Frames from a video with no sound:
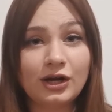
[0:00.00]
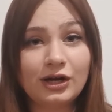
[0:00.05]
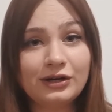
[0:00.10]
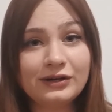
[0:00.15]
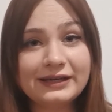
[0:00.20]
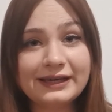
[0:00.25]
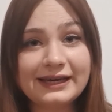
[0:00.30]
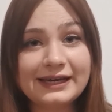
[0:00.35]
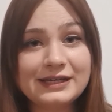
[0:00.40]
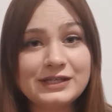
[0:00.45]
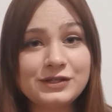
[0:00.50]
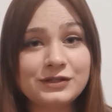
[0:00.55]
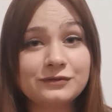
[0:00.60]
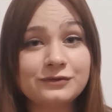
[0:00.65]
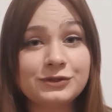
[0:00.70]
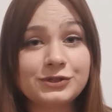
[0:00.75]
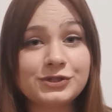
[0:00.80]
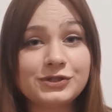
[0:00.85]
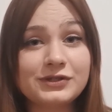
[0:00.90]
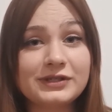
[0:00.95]
Okay, so
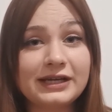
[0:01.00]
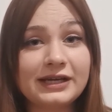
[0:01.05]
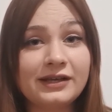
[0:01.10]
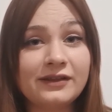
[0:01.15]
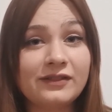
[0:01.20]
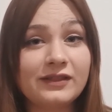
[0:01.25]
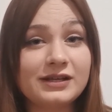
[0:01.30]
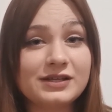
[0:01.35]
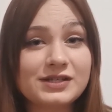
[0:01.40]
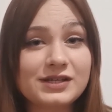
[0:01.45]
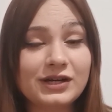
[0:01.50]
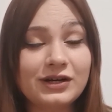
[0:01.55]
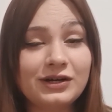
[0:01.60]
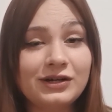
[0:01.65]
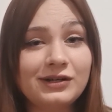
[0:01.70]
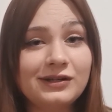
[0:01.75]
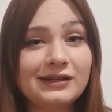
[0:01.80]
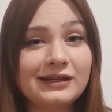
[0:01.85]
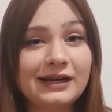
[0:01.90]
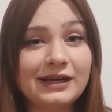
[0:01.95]
for today that's
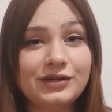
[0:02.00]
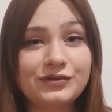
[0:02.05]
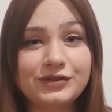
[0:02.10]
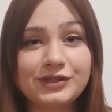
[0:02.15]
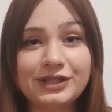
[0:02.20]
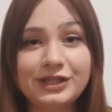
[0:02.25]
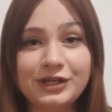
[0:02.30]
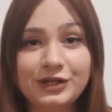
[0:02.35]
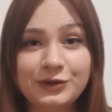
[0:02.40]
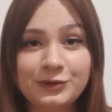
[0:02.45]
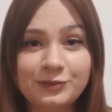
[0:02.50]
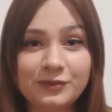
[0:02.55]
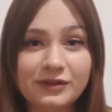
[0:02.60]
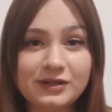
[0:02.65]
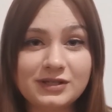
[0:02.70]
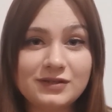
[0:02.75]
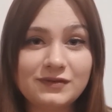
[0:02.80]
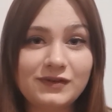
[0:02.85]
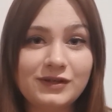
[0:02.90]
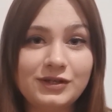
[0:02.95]
all. I really hope
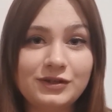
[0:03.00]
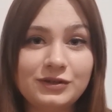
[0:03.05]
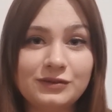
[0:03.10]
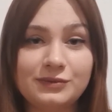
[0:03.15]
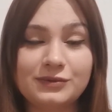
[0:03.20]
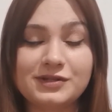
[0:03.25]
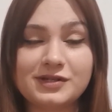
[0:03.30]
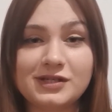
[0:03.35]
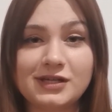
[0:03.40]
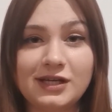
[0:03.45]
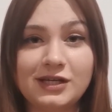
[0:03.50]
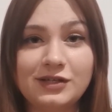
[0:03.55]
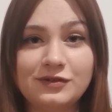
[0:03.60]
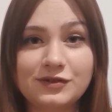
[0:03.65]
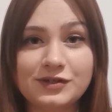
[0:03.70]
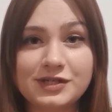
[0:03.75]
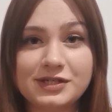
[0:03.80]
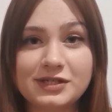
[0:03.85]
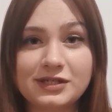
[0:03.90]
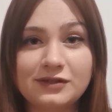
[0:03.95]
this video was
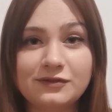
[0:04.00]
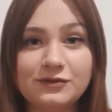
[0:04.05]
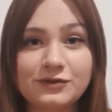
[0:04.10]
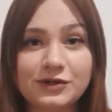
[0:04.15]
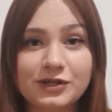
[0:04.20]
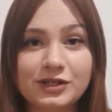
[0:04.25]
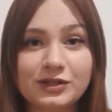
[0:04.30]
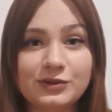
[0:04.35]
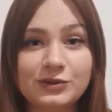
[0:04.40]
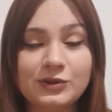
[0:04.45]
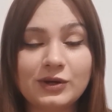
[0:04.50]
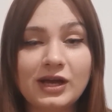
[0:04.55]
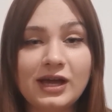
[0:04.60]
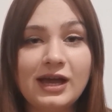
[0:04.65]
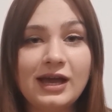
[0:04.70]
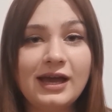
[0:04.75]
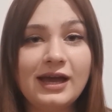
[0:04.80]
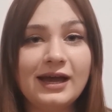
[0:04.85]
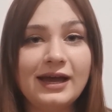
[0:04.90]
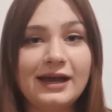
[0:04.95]
interesting for you,
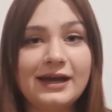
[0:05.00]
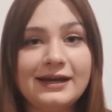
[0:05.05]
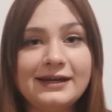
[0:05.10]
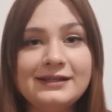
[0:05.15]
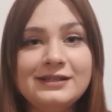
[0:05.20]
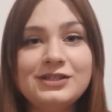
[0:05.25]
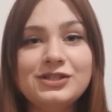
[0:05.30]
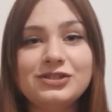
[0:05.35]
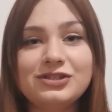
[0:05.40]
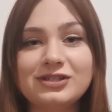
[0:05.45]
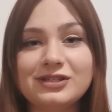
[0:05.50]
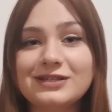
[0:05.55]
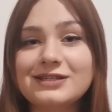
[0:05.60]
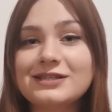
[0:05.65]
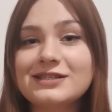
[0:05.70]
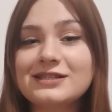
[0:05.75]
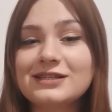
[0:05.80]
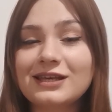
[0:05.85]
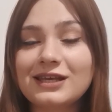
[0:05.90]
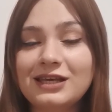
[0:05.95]
and
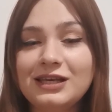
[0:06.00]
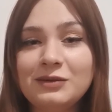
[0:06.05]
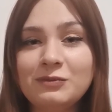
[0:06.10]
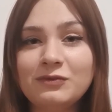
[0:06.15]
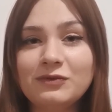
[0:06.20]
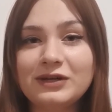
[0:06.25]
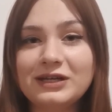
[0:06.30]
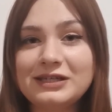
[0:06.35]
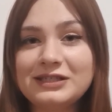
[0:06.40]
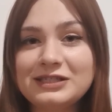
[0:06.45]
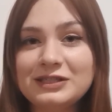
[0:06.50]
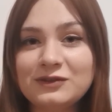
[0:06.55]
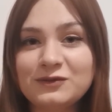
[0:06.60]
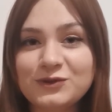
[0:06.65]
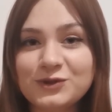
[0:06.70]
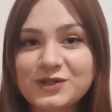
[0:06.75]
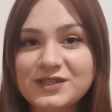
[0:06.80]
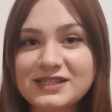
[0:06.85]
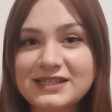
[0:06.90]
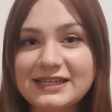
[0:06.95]
just keep waiting
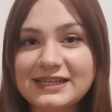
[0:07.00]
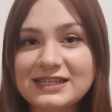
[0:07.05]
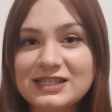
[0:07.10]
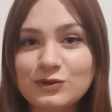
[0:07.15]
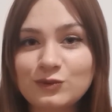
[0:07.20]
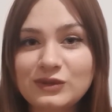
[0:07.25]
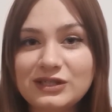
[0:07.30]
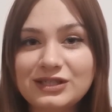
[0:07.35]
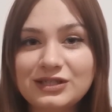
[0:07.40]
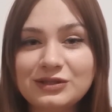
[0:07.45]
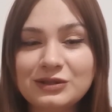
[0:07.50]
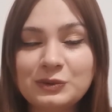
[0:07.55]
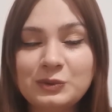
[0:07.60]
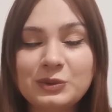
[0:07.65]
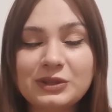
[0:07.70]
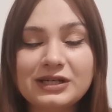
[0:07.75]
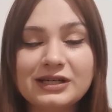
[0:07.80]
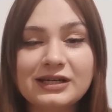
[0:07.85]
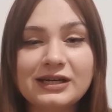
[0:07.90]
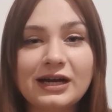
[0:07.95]
for the next video
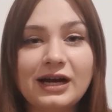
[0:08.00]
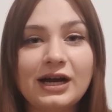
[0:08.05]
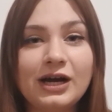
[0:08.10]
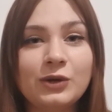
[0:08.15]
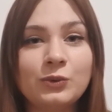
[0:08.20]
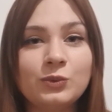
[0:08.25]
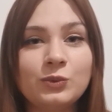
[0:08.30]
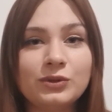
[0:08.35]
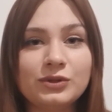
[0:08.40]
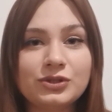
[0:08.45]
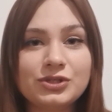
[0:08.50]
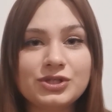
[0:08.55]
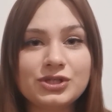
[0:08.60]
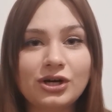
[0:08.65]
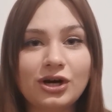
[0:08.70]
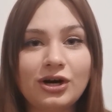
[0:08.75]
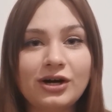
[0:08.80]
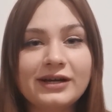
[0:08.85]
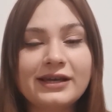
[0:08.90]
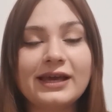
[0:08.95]
where I will
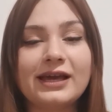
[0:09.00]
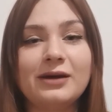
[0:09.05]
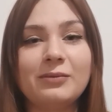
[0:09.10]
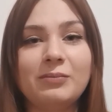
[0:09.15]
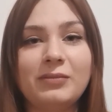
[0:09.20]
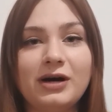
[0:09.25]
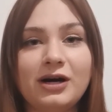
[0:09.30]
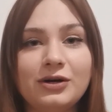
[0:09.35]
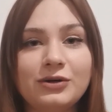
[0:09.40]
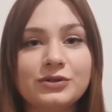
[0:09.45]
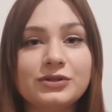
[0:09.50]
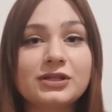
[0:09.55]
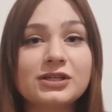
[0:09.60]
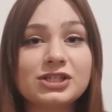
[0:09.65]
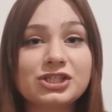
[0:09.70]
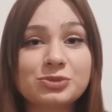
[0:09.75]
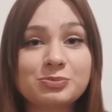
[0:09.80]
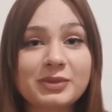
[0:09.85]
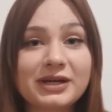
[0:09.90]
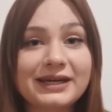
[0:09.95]
talk about
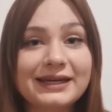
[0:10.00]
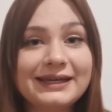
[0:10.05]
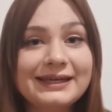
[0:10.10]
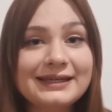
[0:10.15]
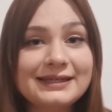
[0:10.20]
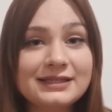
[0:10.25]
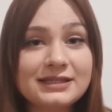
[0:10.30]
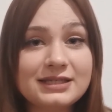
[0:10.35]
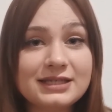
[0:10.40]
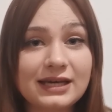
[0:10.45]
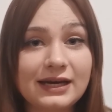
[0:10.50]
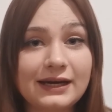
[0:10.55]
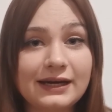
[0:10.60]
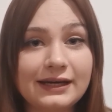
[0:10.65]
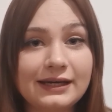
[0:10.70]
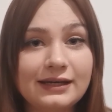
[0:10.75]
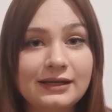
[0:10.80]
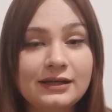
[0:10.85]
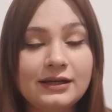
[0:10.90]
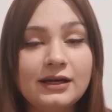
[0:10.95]
Sprechen
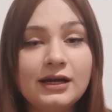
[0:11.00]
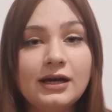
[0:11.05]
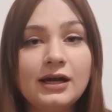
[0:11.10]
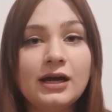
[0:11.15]
Teil